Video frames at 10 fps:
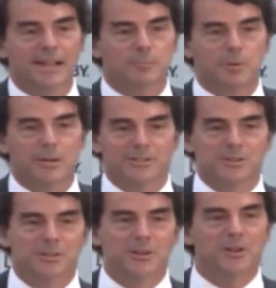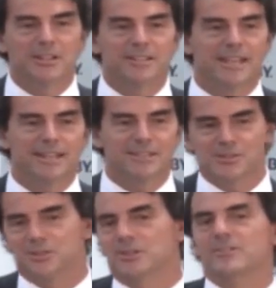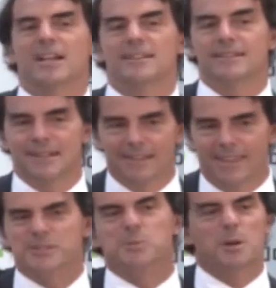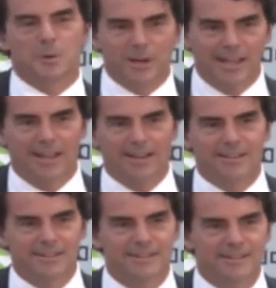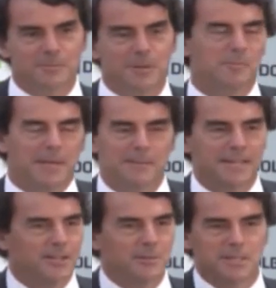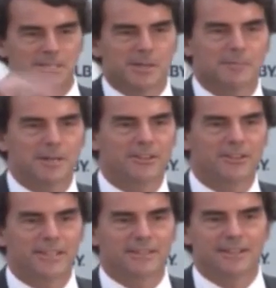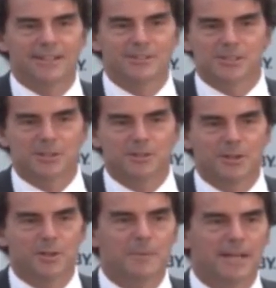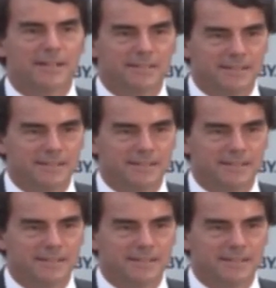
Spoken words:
I point toward the holodeck as sort of like, that's where we're headed. But maybe it could be some other thing that I just don't know about.